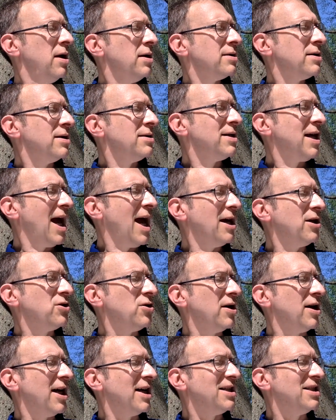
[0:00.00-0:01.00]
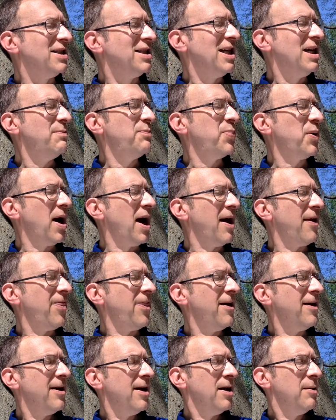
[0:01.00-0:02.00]
Tendai took a deep breath,
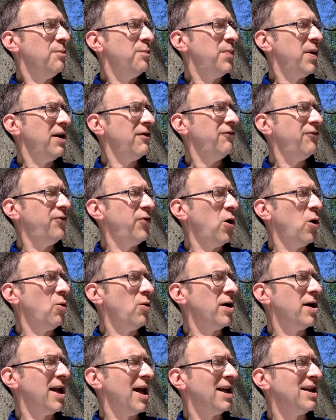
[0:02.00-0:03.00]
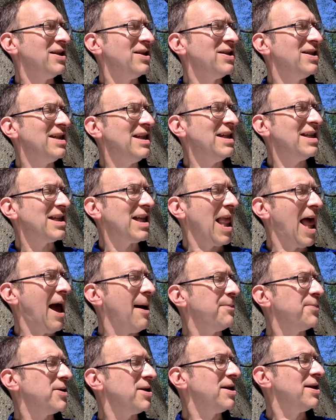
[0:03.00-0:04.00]
bent forward, and
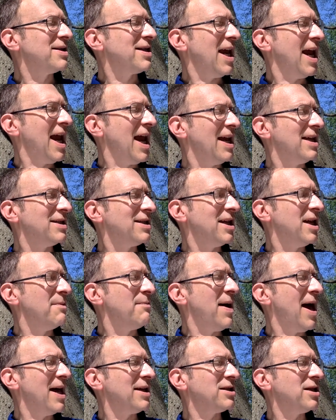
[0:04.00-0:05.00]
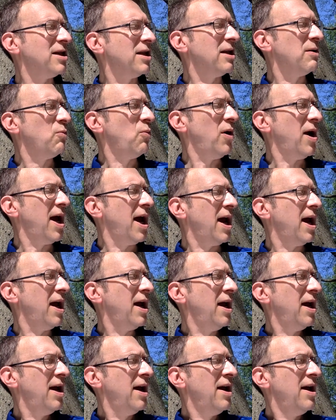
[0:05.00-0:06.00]
Z-slapped his hands in a masculine way.
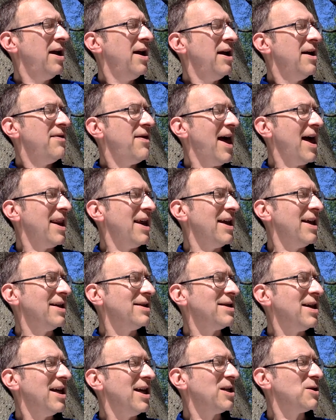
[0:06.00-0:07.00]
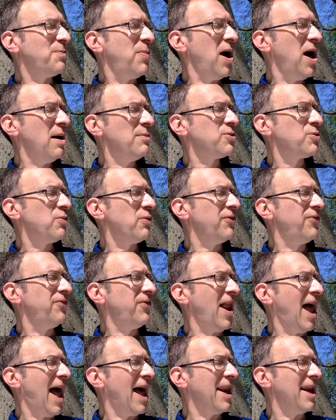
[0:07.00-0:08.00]
That is, his palms were
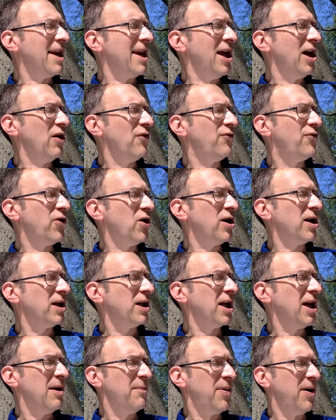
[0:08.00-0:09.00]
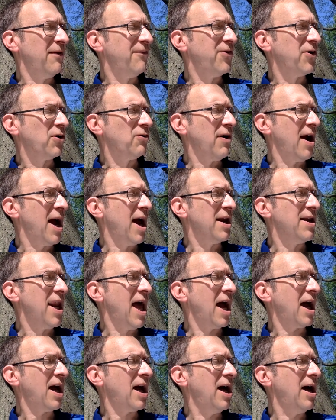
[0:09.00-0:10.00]
flat and held vertically above the ground,
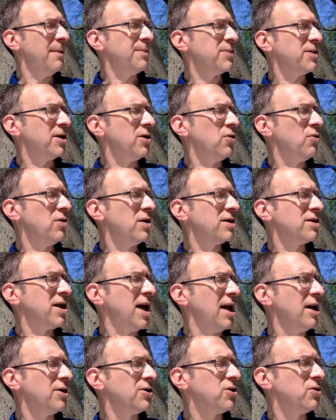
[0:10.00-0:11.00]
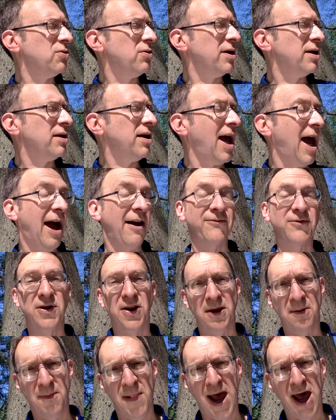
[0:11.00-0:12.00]
not cupped and horizontal to it after
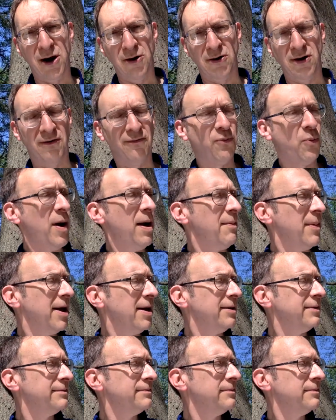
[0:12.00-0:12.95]
the manner of women.